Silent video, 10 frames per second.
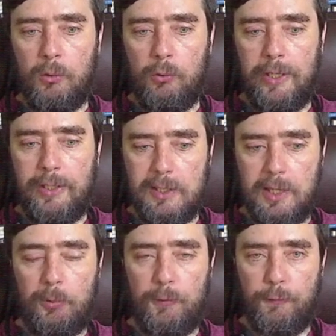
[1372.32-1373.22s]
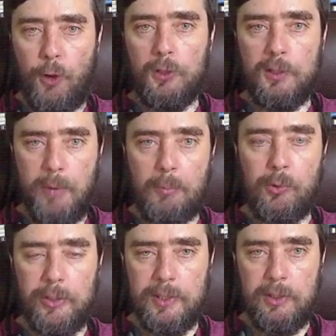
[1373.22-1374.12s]
incept false
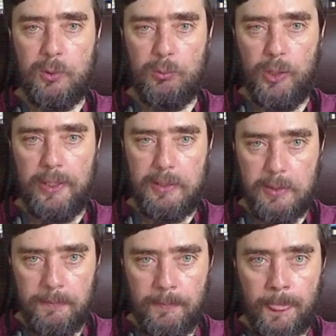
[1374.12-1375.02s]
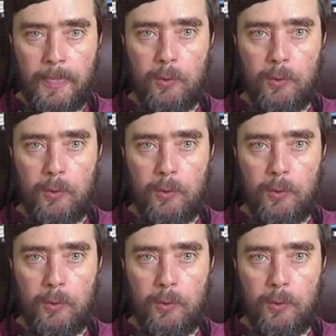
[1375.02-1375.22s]
memories into brains, mm-hmm.